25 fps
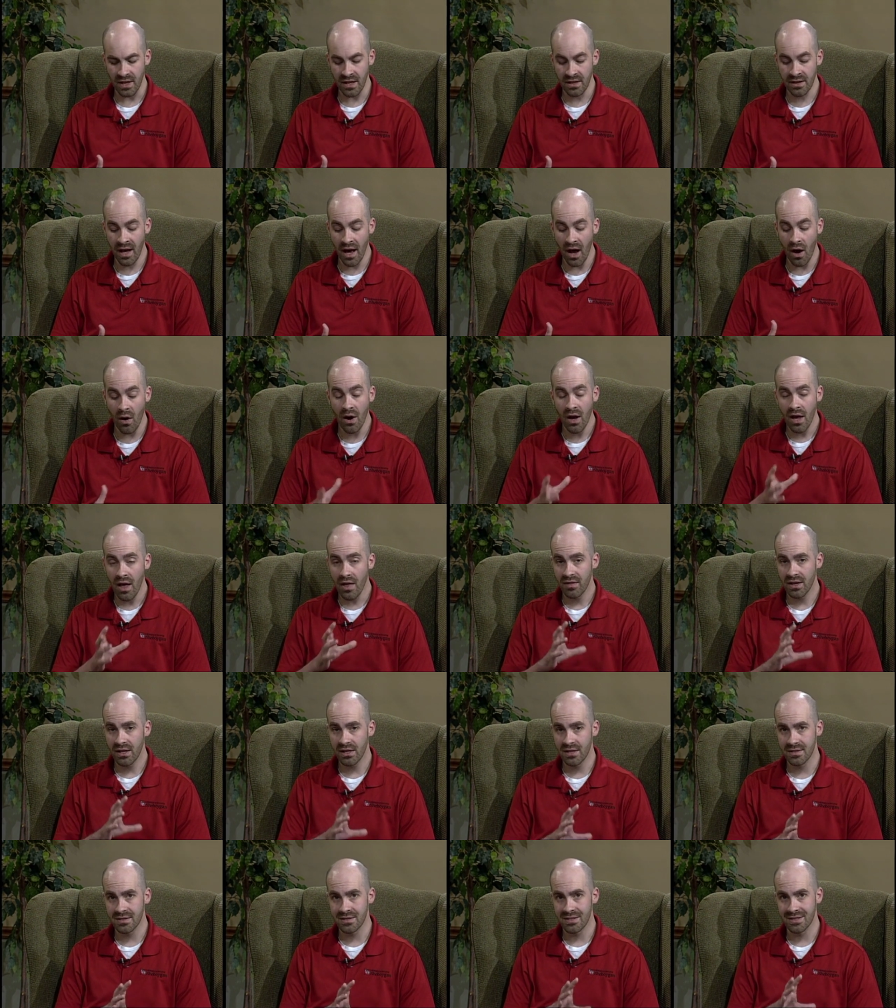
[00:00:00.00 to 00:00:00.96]
Now,
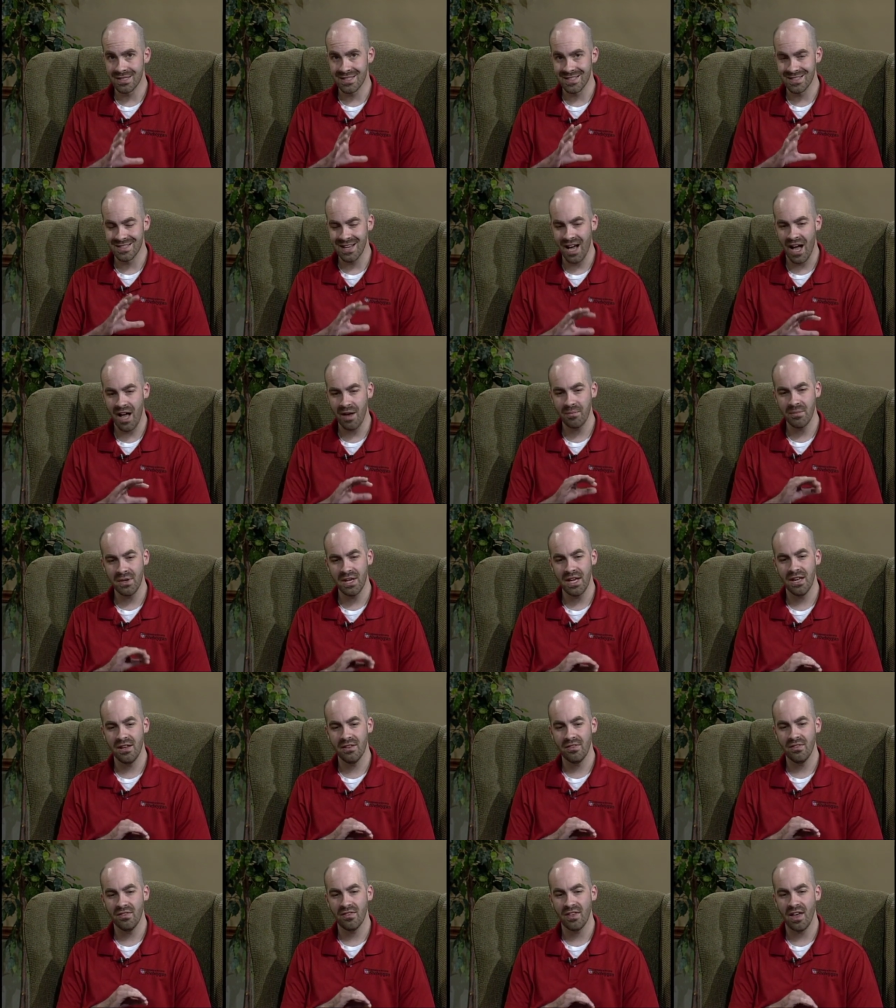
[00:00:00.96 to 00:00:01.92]
that is, does not
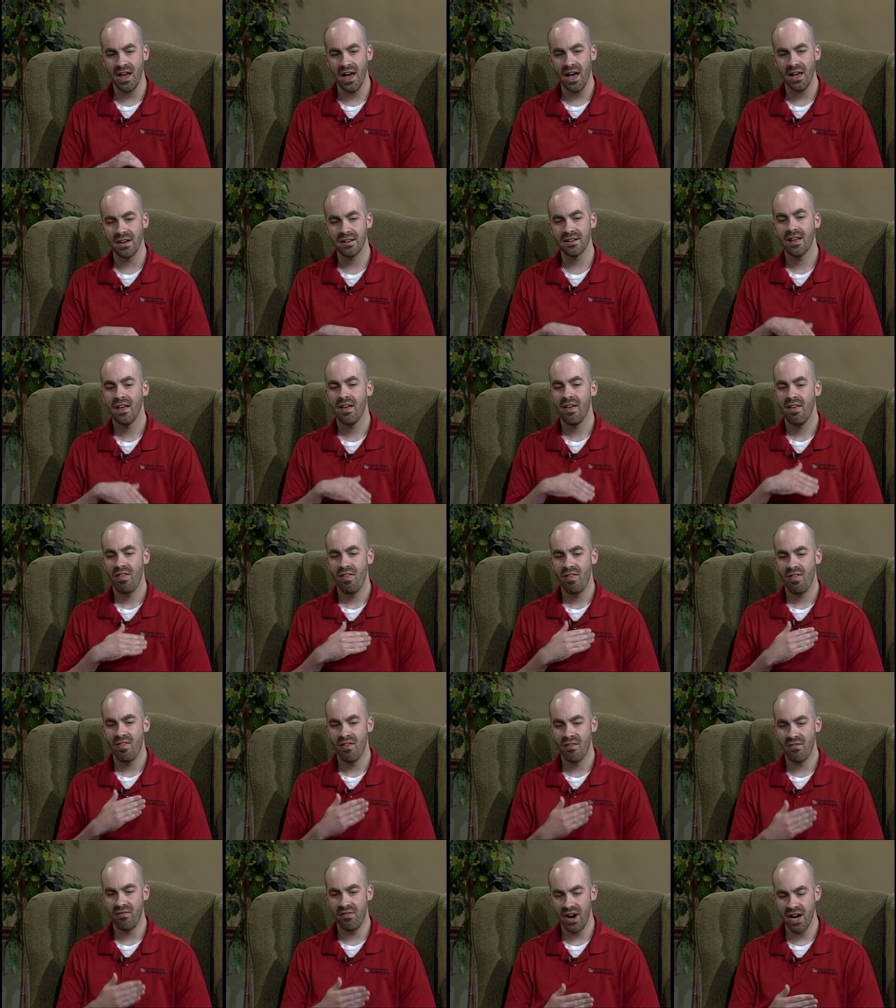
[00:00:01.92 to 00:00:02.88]
mean that
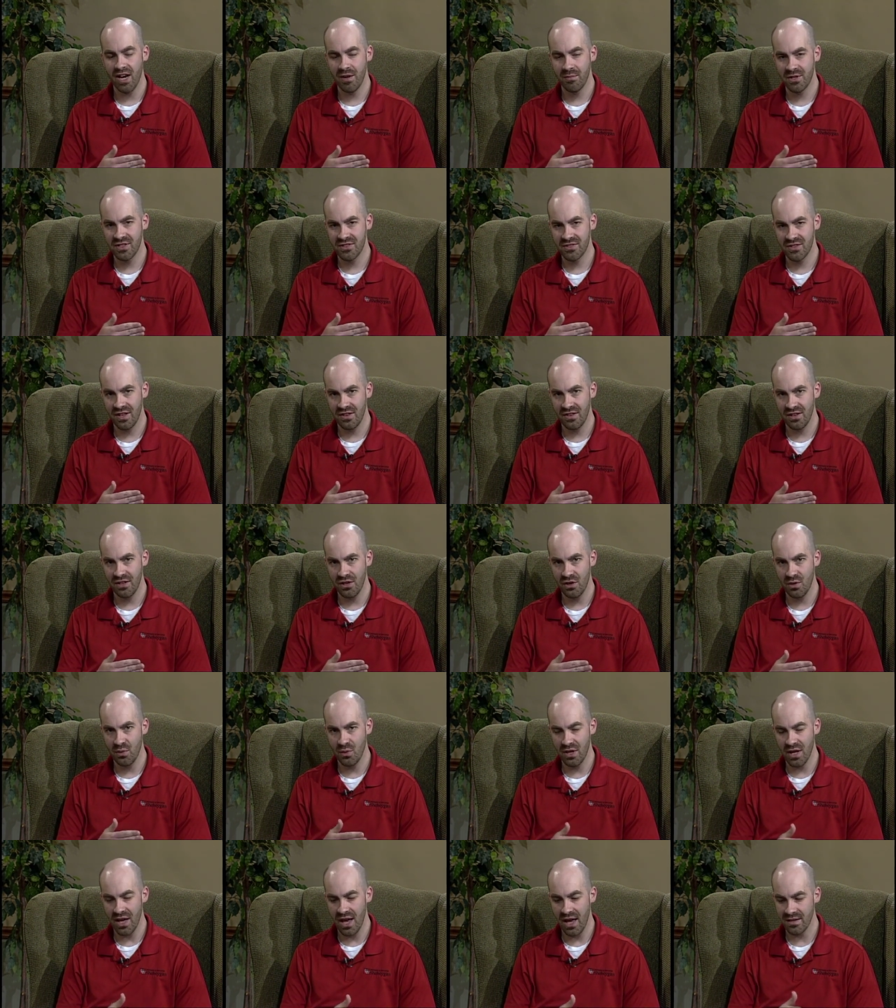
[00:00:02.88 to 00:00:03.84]
the vitamin C that
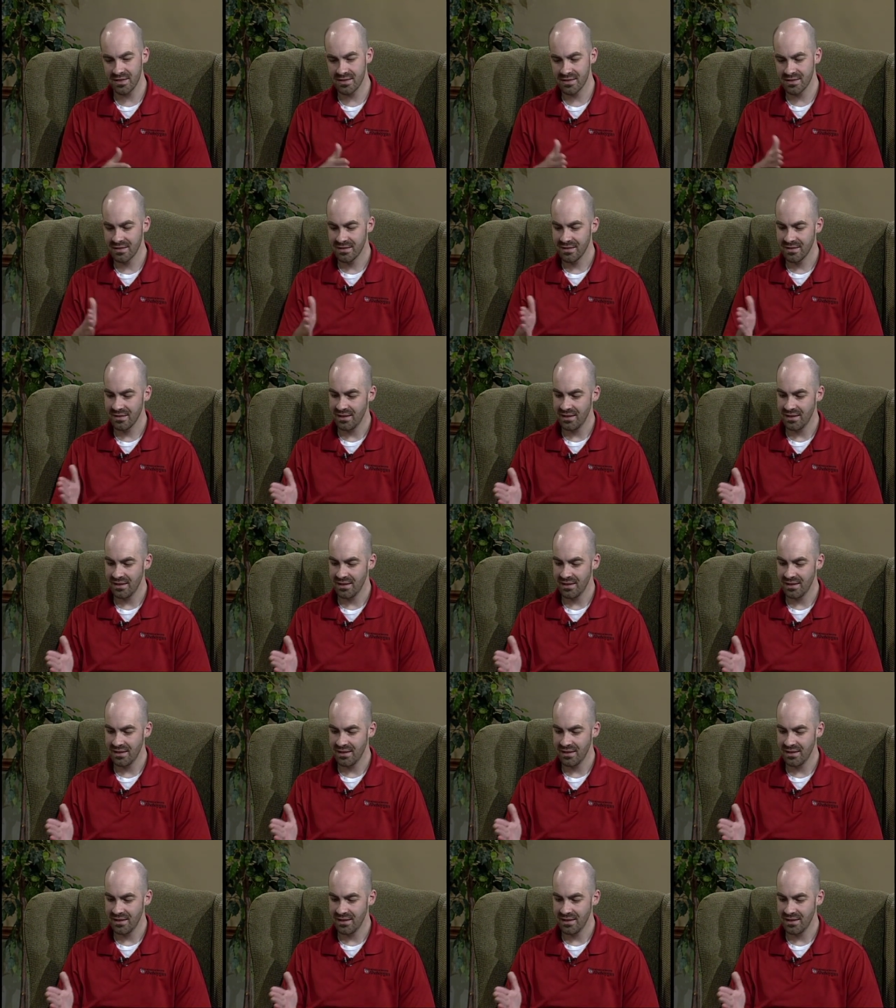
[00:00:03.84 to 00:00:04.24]
you get